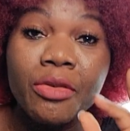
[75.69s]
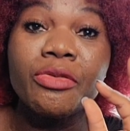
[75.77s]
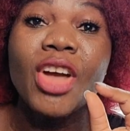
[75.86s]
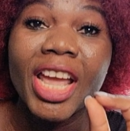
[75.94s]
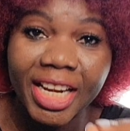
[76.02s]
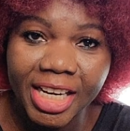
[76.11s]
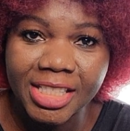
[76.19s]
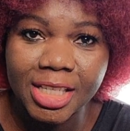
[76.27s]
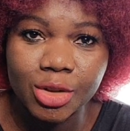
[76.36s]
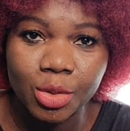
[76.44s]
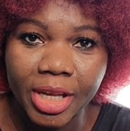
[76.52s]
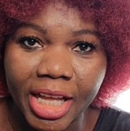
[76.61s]
very easy
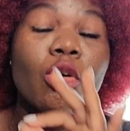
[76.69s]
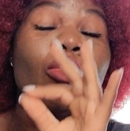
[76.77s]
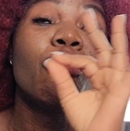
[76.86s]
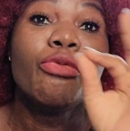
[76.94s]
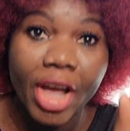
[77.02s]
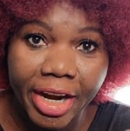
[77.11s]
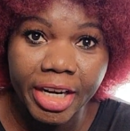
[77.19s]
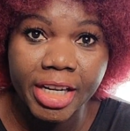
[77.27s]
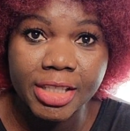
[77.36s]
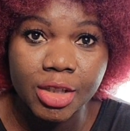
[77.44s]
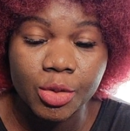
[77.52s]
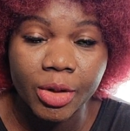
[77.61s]
to get, very
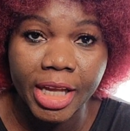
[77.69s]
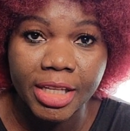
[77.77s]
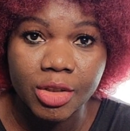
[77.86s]
easy to get.